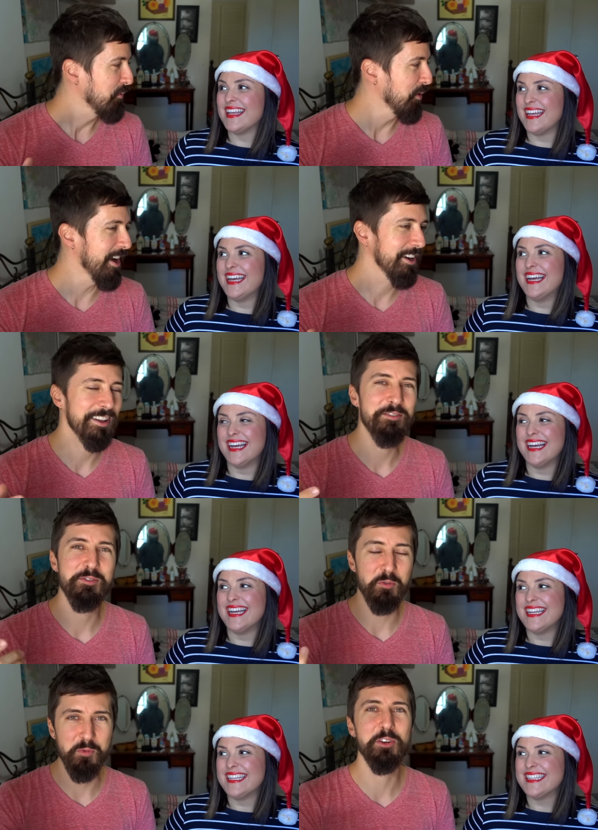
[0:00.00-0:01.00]

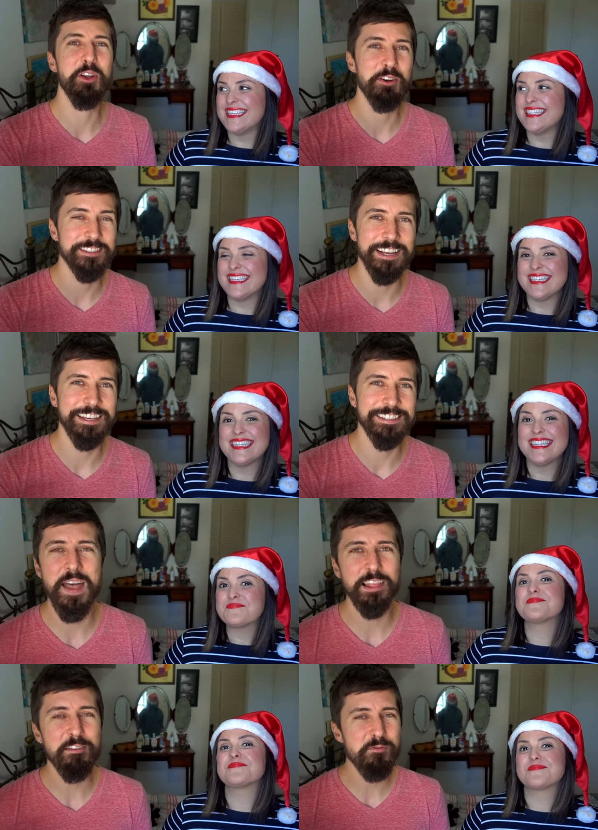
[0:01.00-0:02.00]
Speaker 1: were wilco tickets i
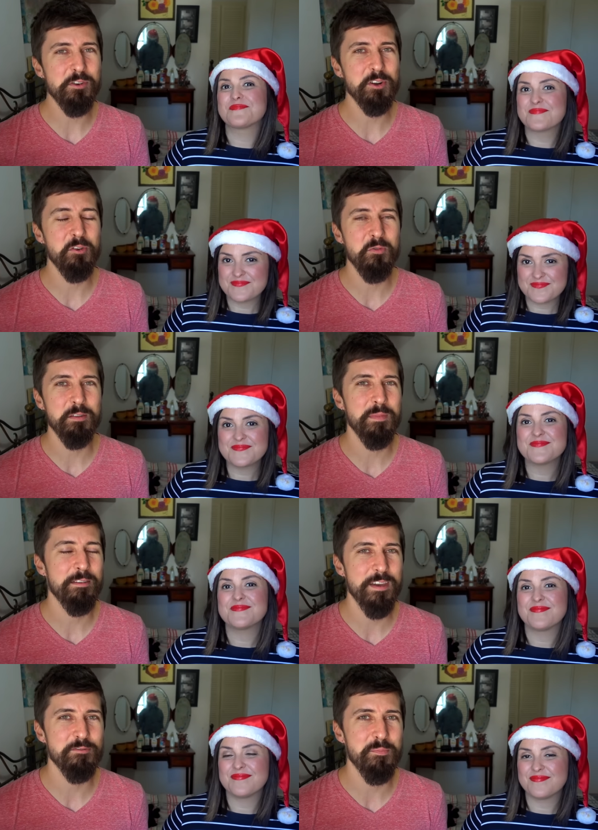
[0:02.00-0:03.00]
love wilco one of my
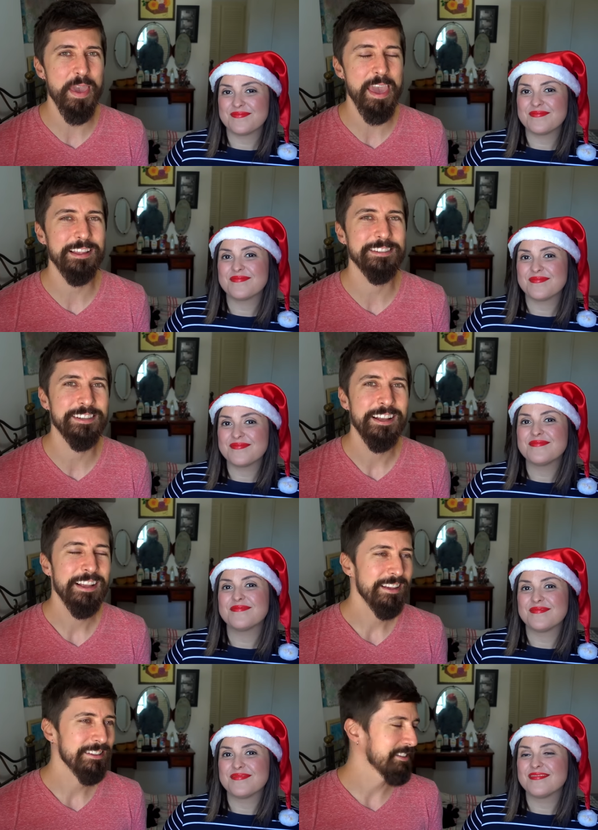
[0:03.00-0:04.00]
favorite bands
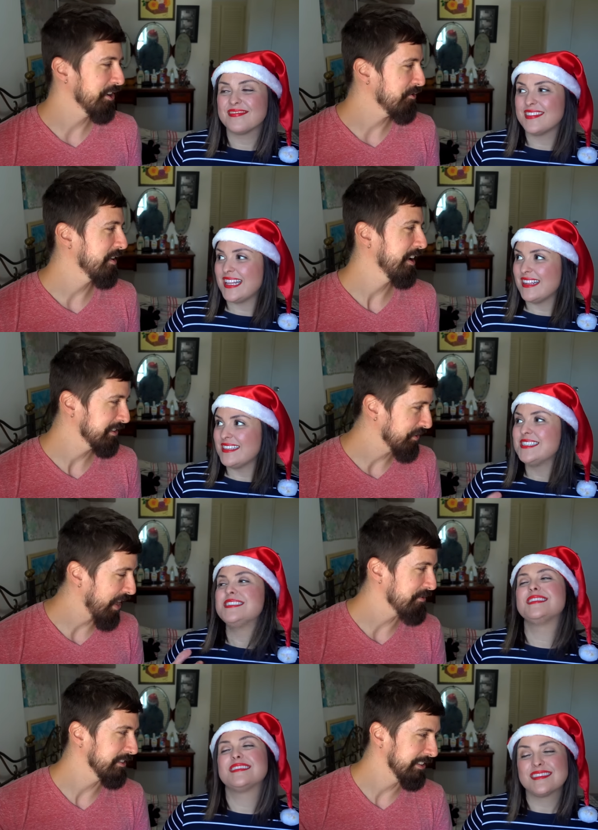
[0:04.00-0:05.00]
so, uh, so
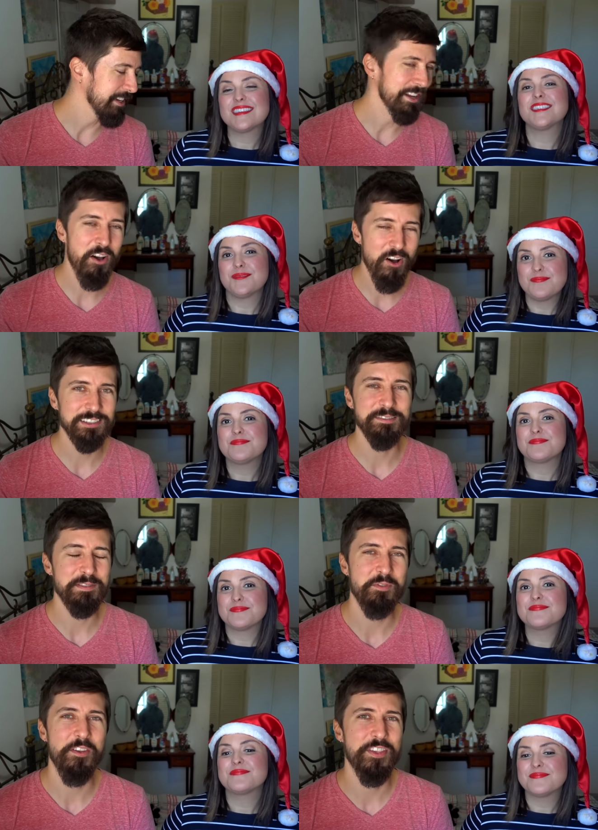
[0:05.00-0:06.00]
that was an awesome
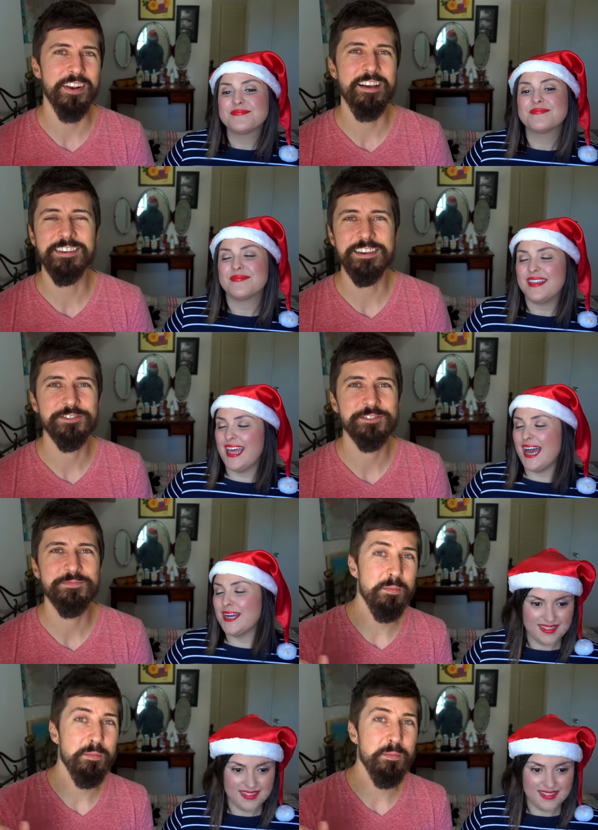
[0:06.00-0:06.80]
and well thought out gift. Yeah.